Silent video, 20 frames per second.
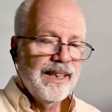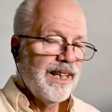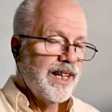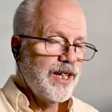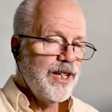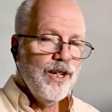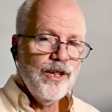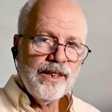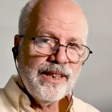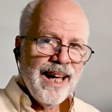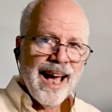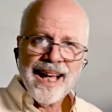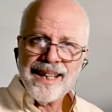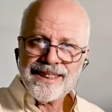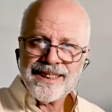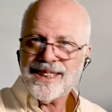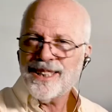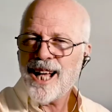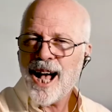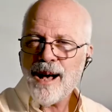You can't
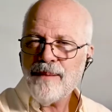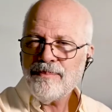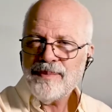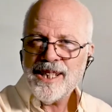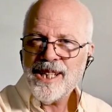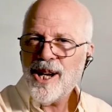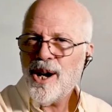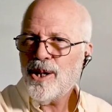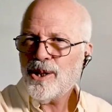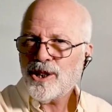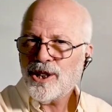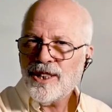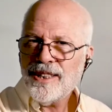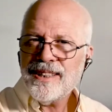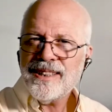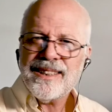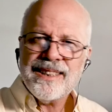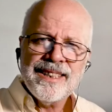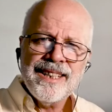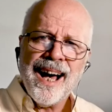stop the
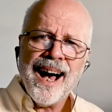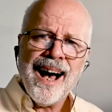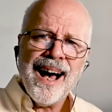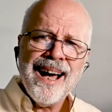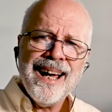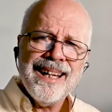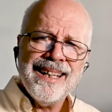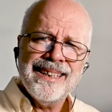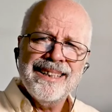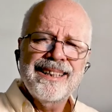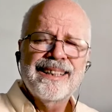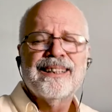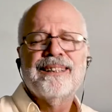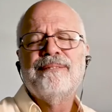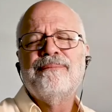ocean's tide.